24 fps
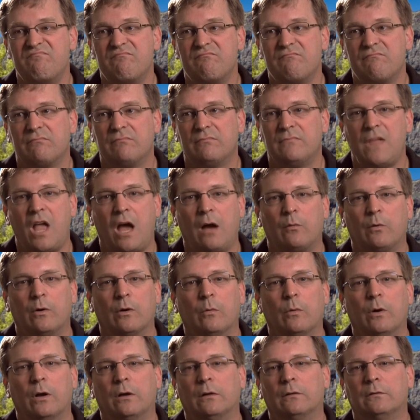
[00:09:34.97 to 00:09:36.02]
Mm, not
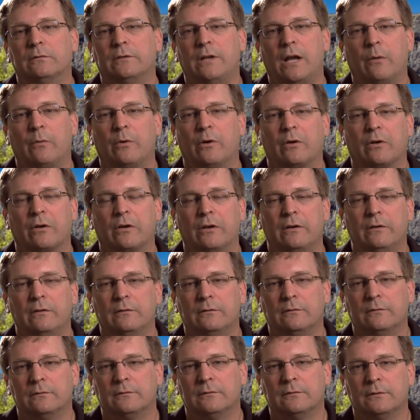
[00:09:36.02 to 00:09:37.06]
real well, not real good.
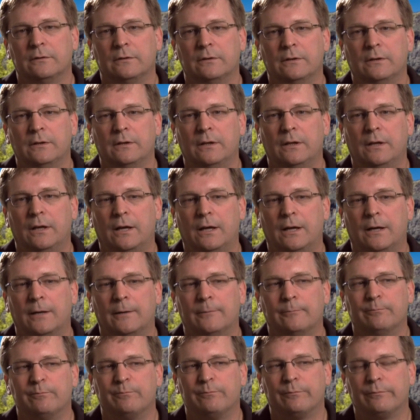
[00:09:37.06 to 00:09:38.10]

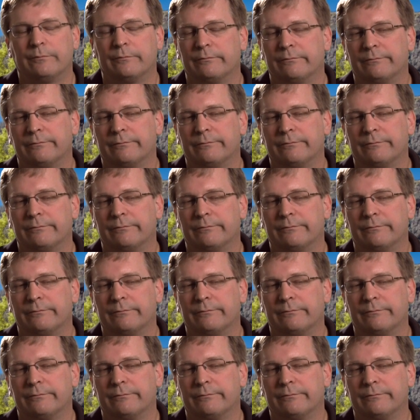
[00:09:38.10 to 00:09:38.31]
Um,